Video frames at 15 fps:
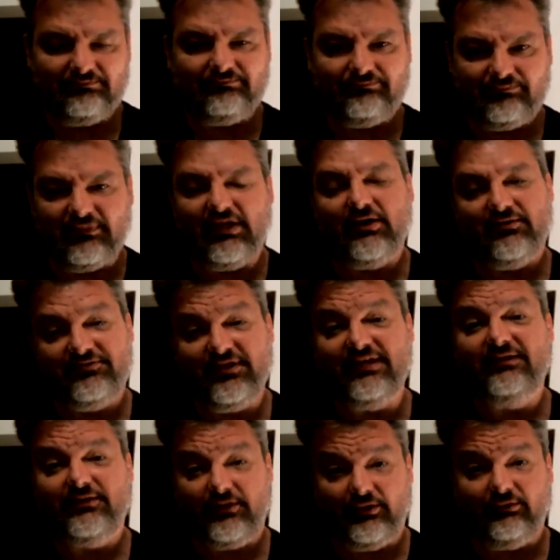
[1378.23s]
Oh, thank
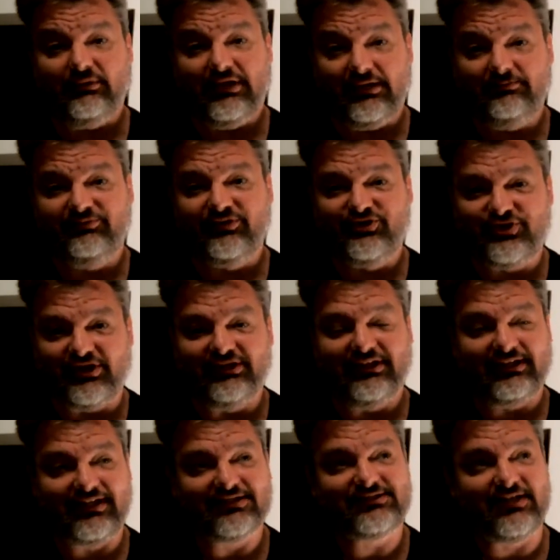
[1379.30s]
you. I appreciate it. Like
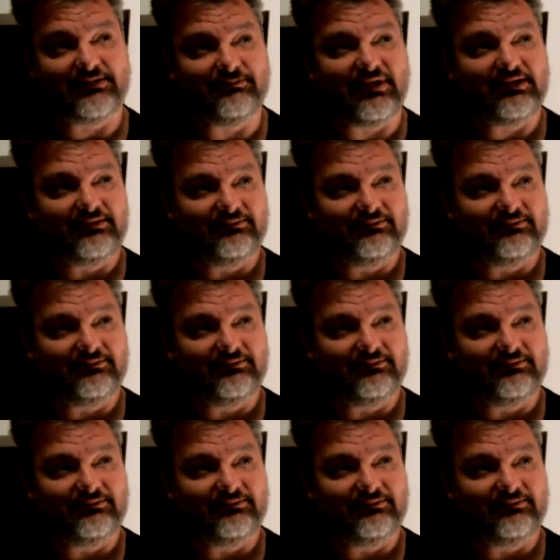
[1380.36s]
I said, my